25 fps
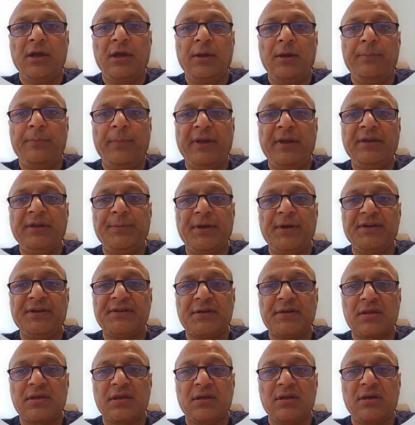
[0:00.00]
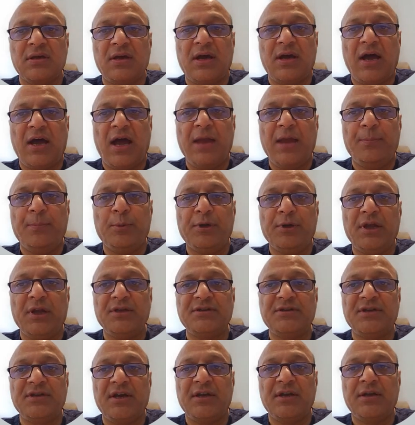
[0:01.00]
manifests
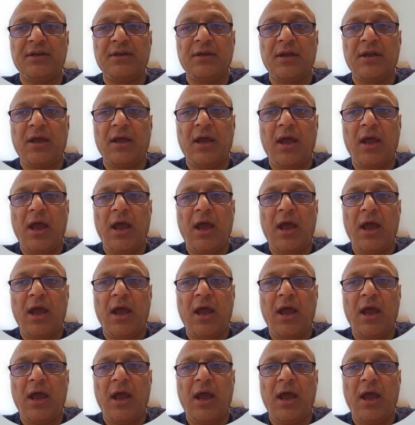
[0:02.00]
hypotension